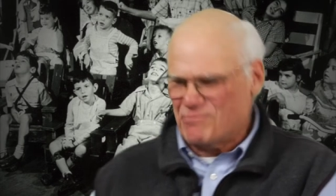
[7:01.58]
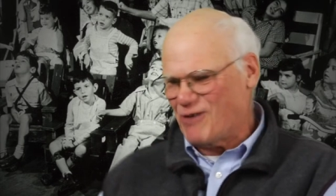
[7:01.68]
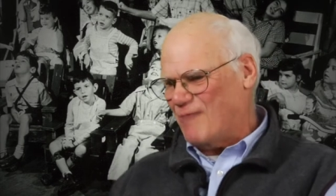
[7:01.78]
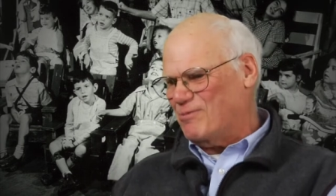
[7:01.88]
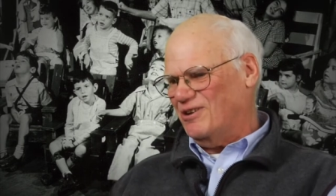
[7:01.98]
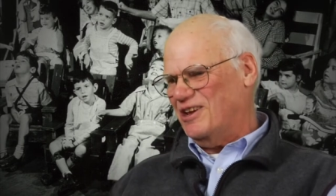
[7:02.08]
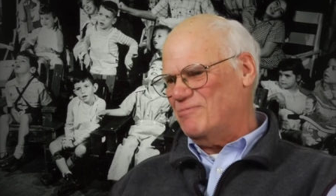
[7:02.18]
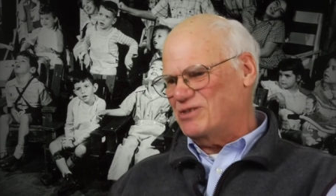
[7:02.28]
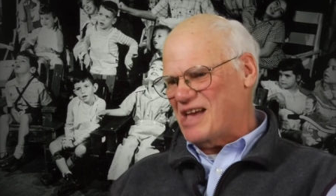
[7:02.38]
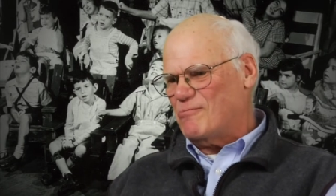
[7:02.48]
properly.
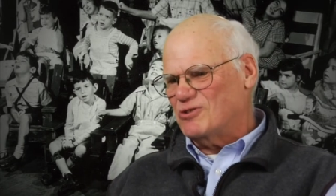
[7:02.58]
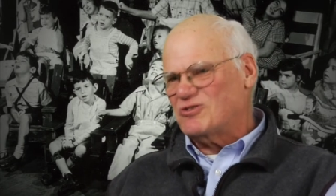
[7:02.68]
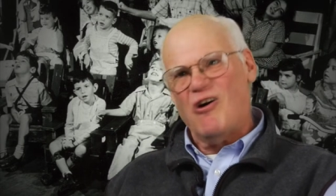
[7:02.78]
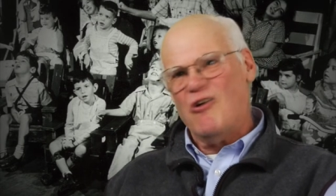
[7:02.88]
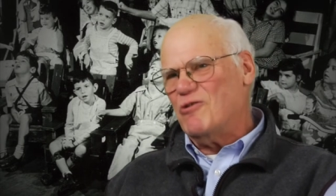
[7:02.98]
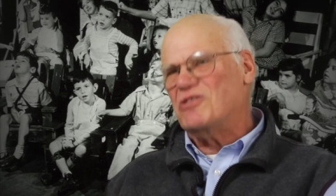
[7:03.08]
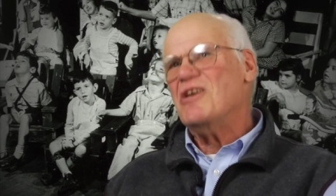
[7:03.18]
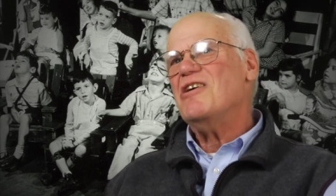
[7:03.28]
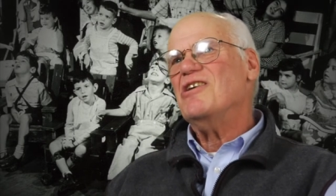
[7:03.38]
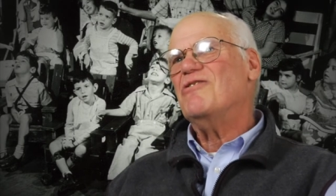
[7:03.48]
But that was all with
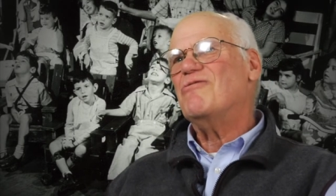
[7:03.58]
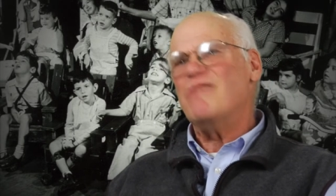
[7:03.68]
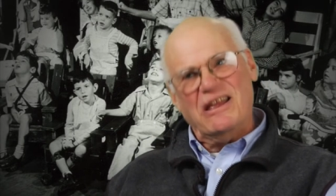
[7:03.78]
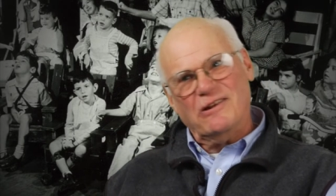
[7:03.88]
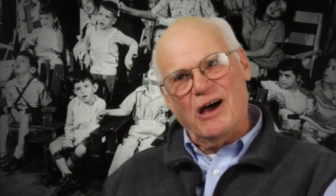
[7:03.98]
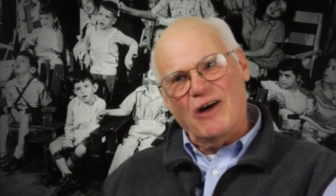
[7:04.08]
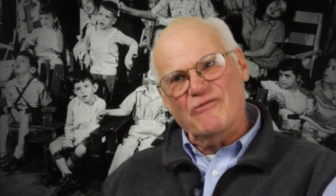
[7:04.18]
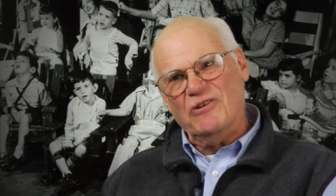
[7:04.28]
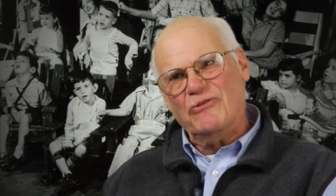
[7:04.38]
great love and